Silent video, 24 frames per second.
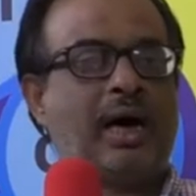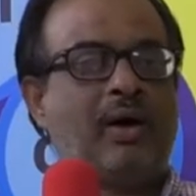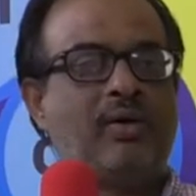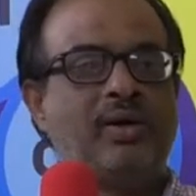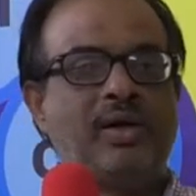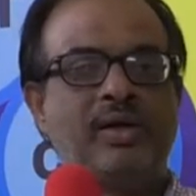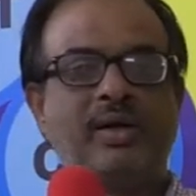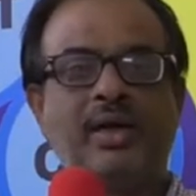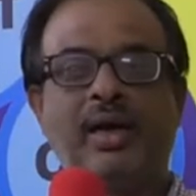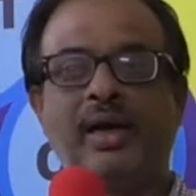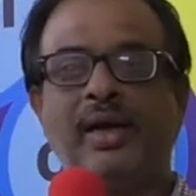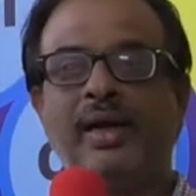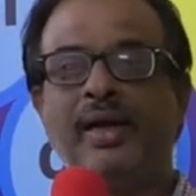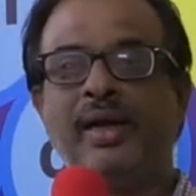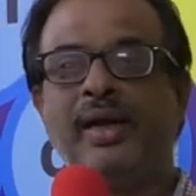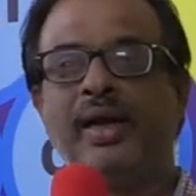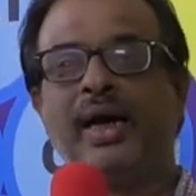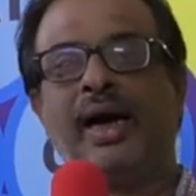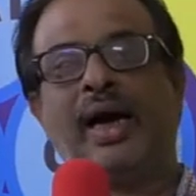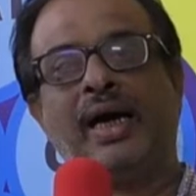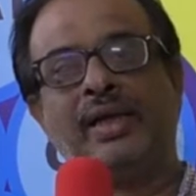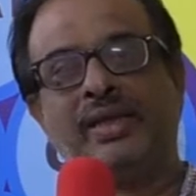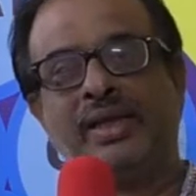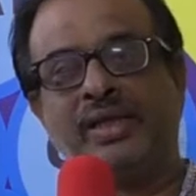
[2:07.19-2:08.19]
Honestly,
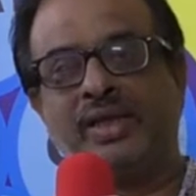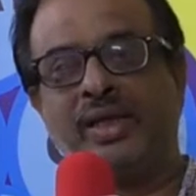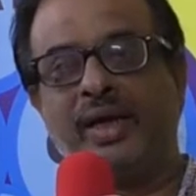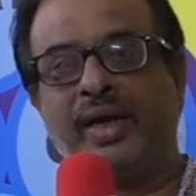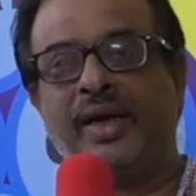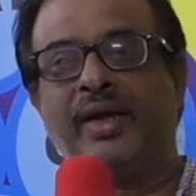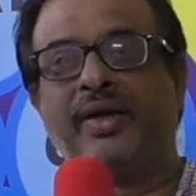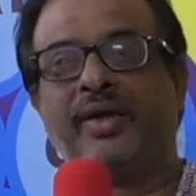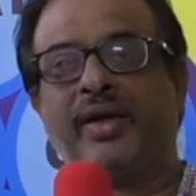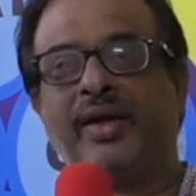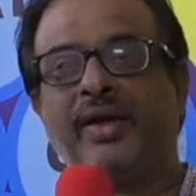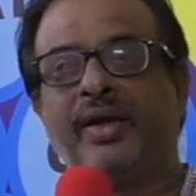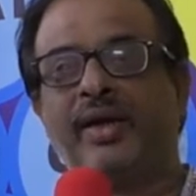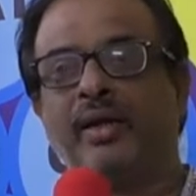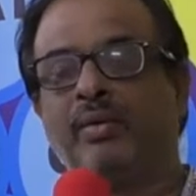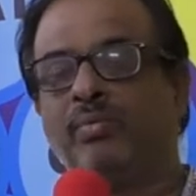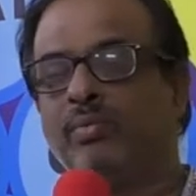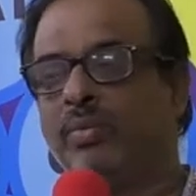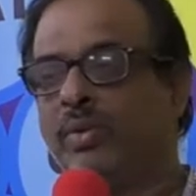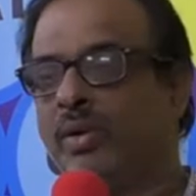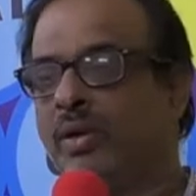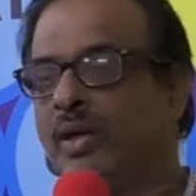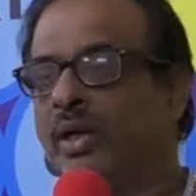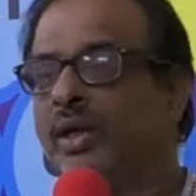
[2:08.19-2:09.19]
I just entered here.
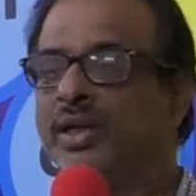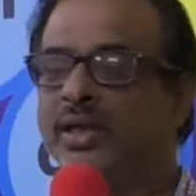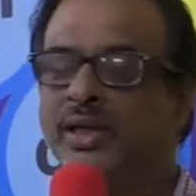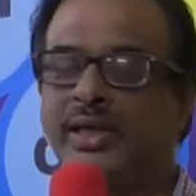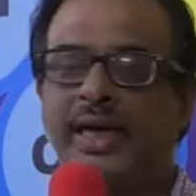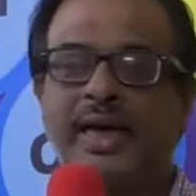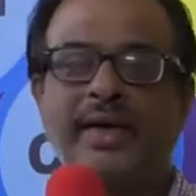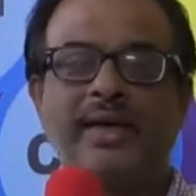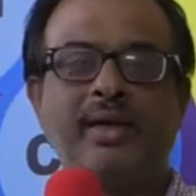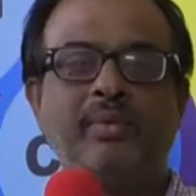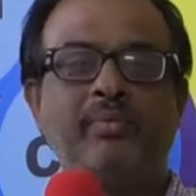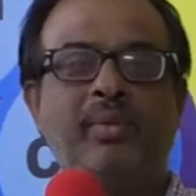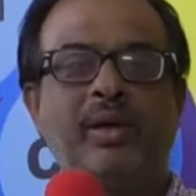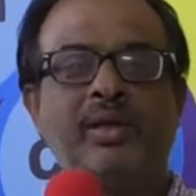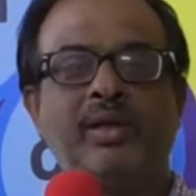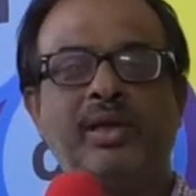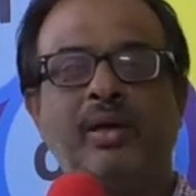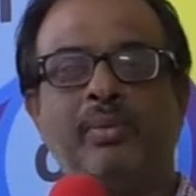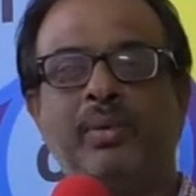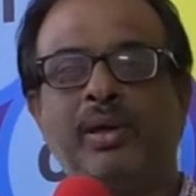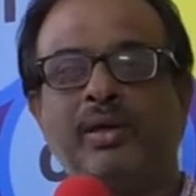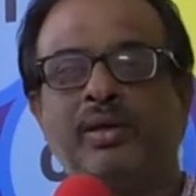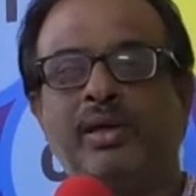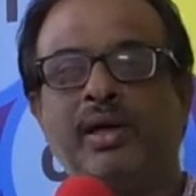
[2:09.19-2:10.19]
Starting
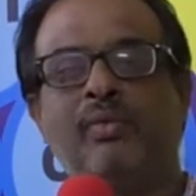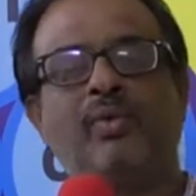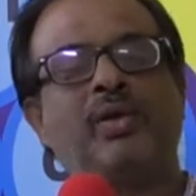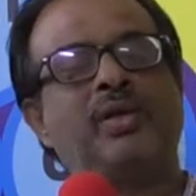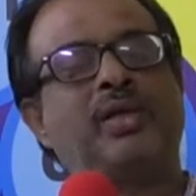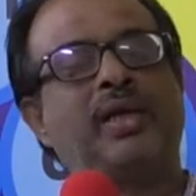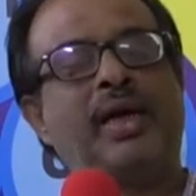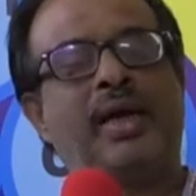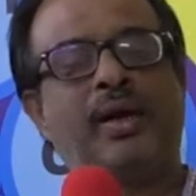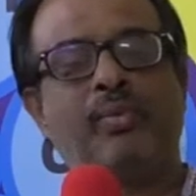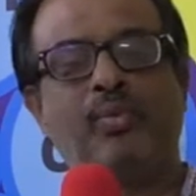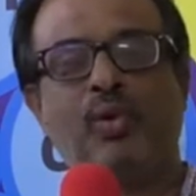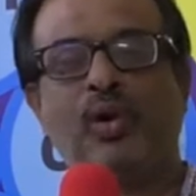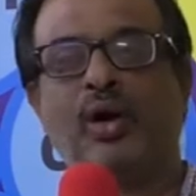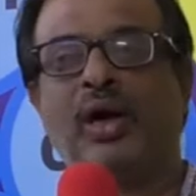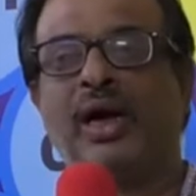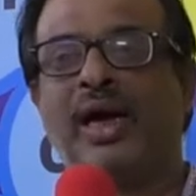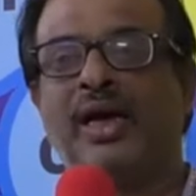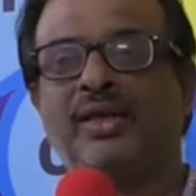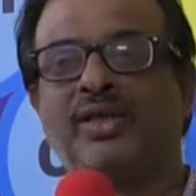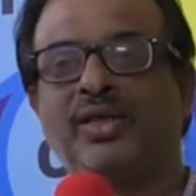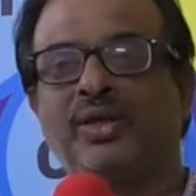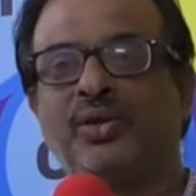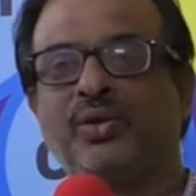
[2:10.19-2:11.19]
banda bartha one third more
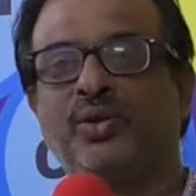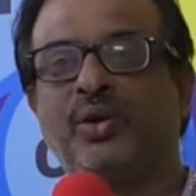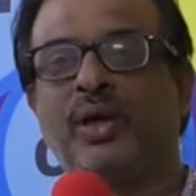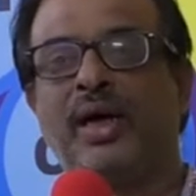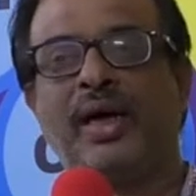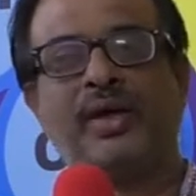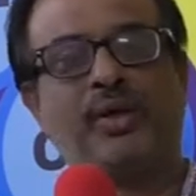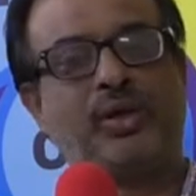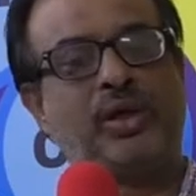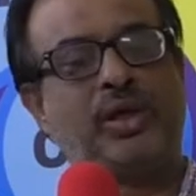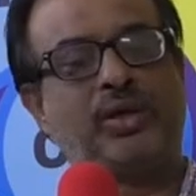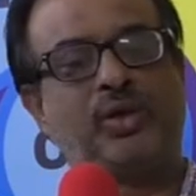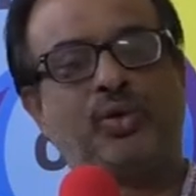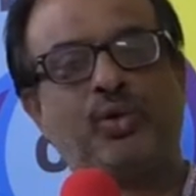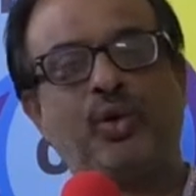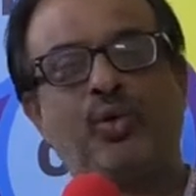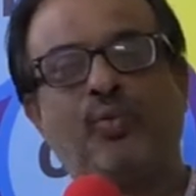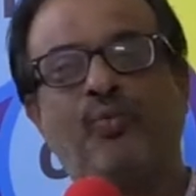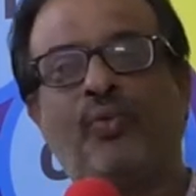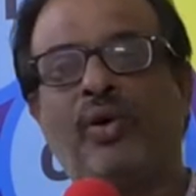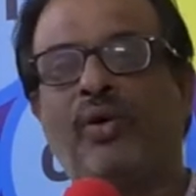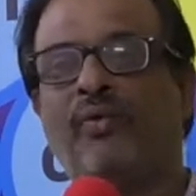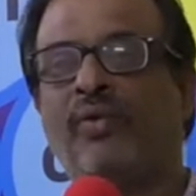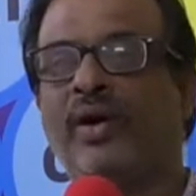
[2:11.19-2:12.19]
class itto. I just
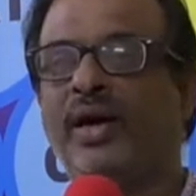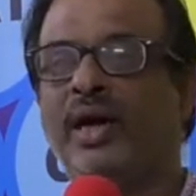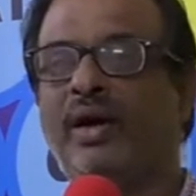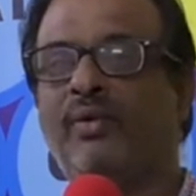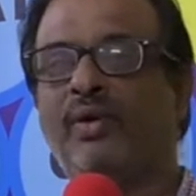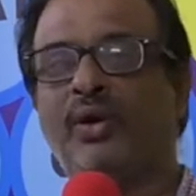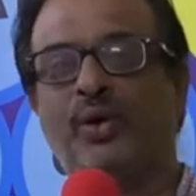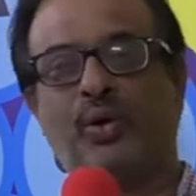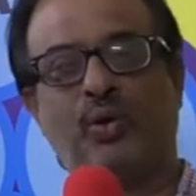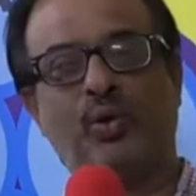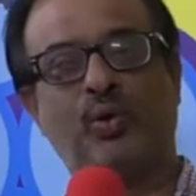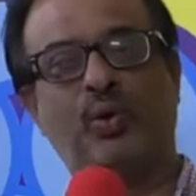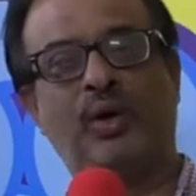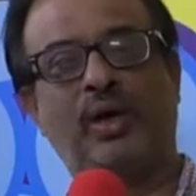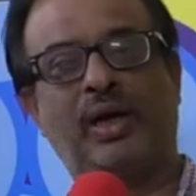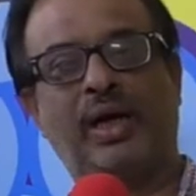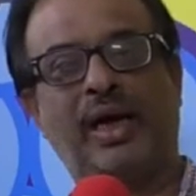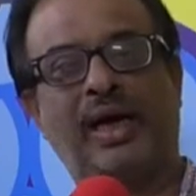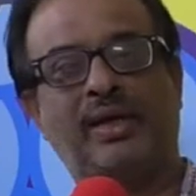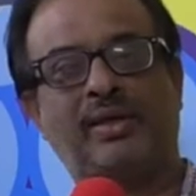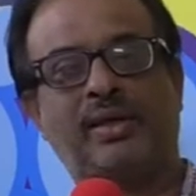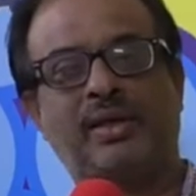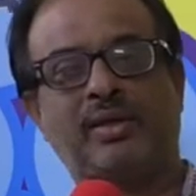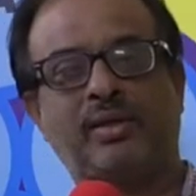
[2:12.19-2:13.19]
took for 1 hour, 2 hour
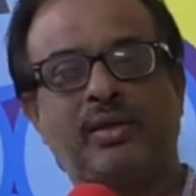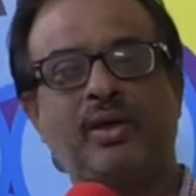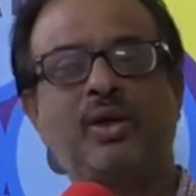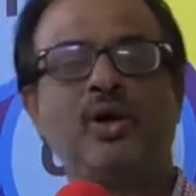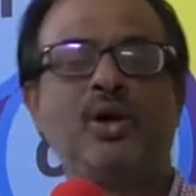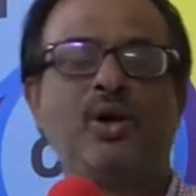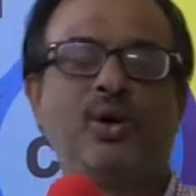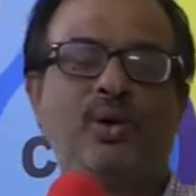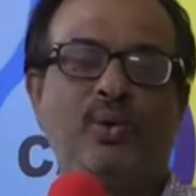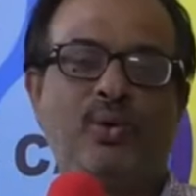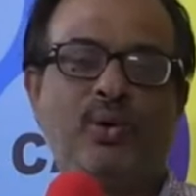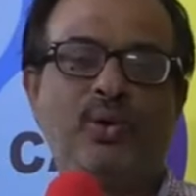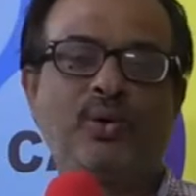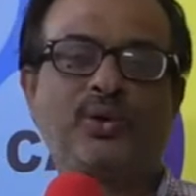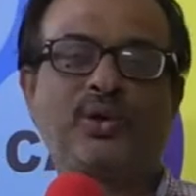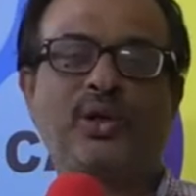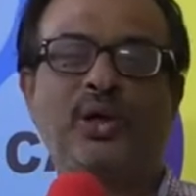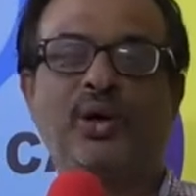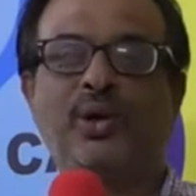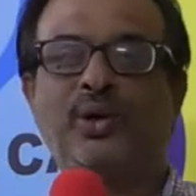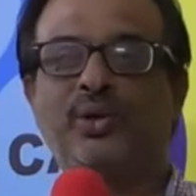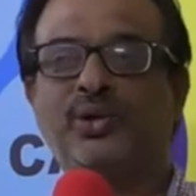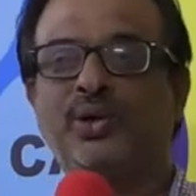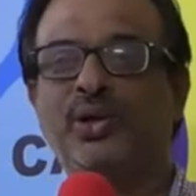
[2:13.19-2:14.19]
classes.
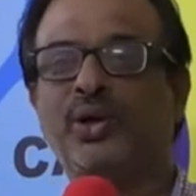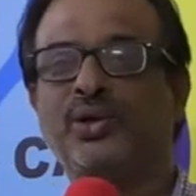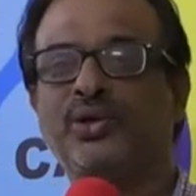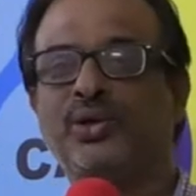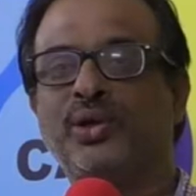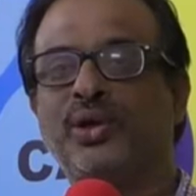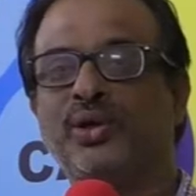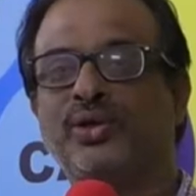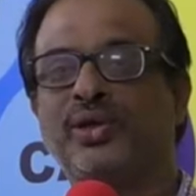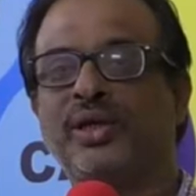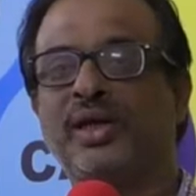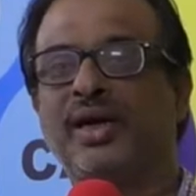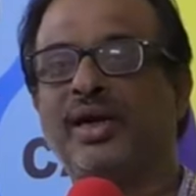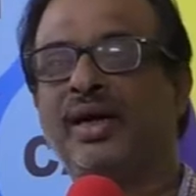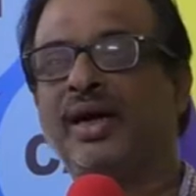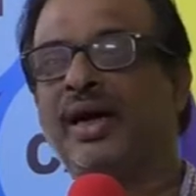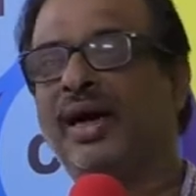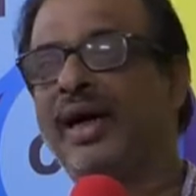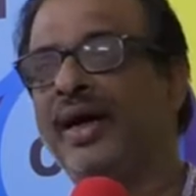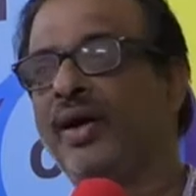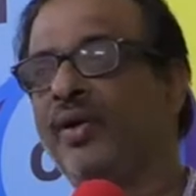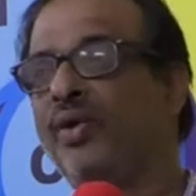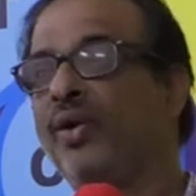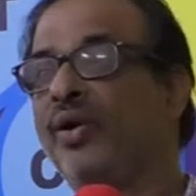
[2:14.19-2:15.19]
Okta.
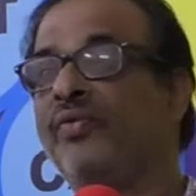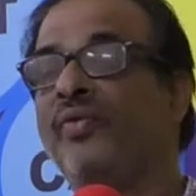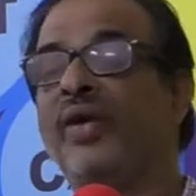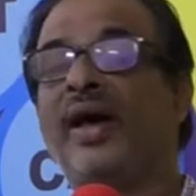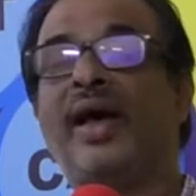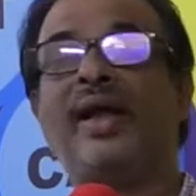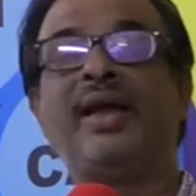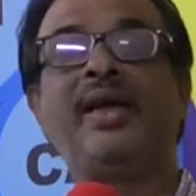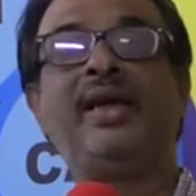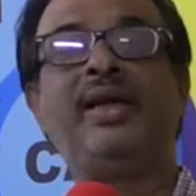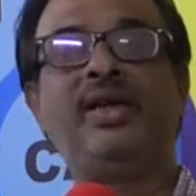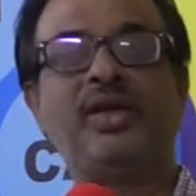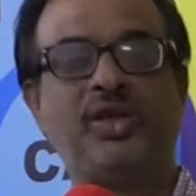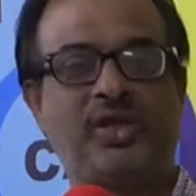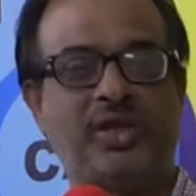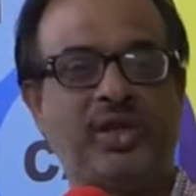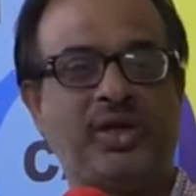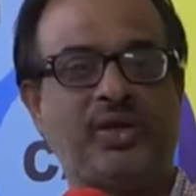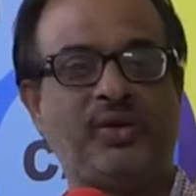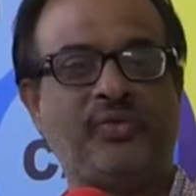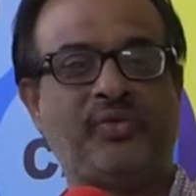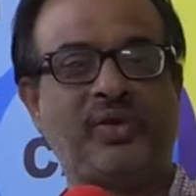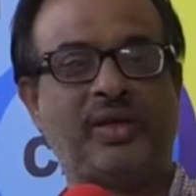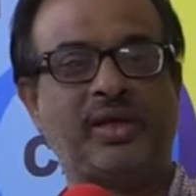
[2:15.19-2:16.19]
I got very
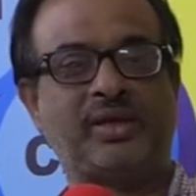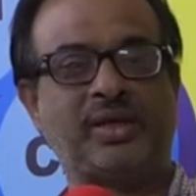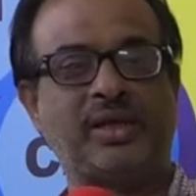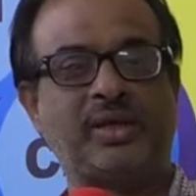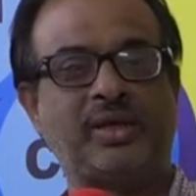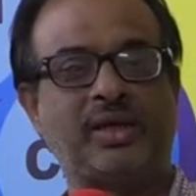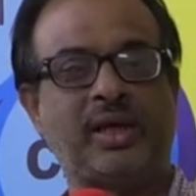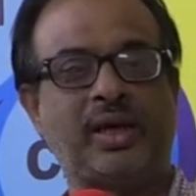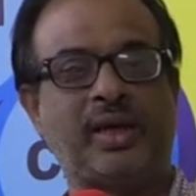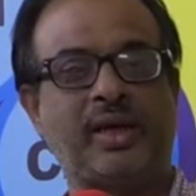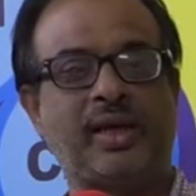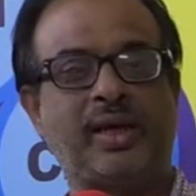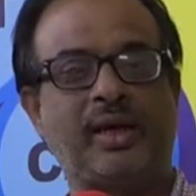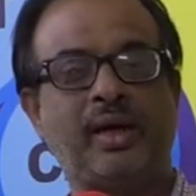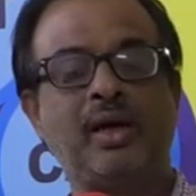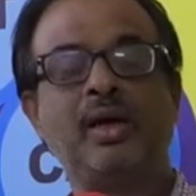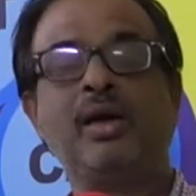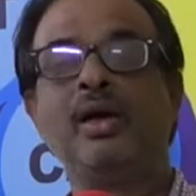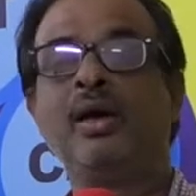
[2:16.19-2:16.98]
initiative for this thing generally.